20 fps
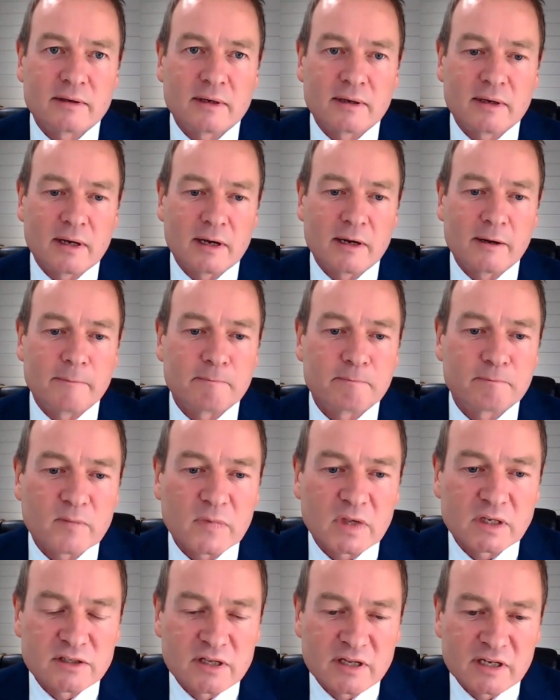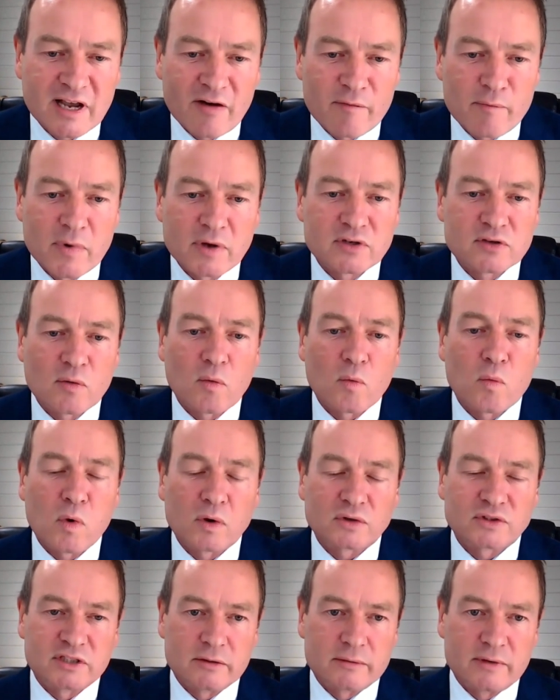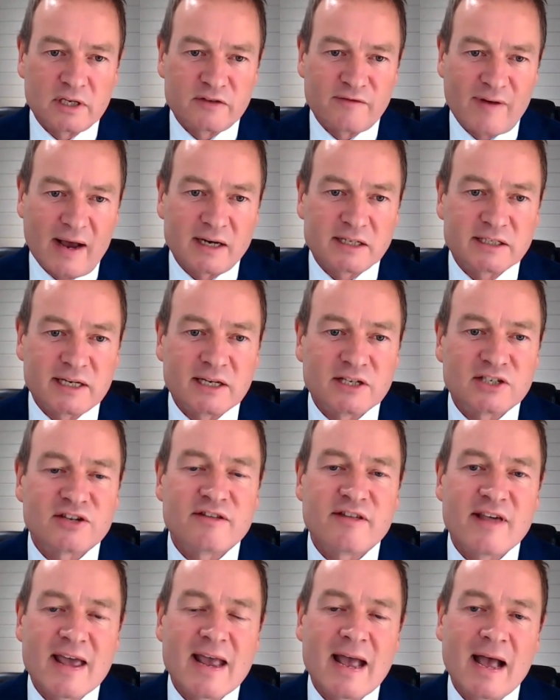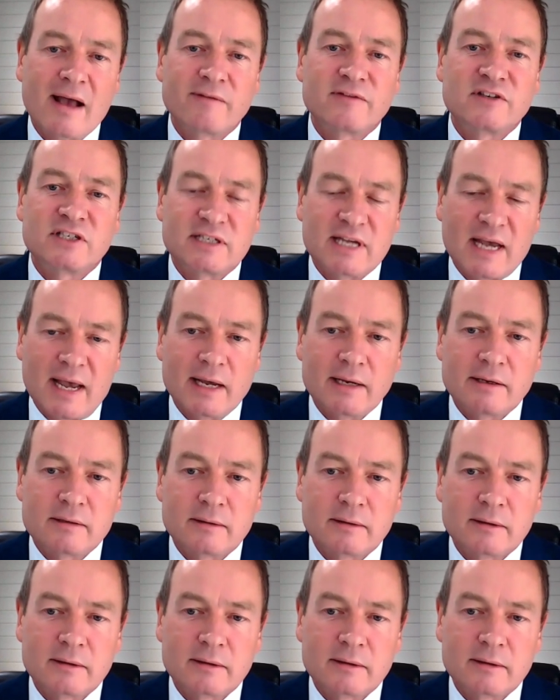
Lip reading: to the government what to do with these vaccines. They have said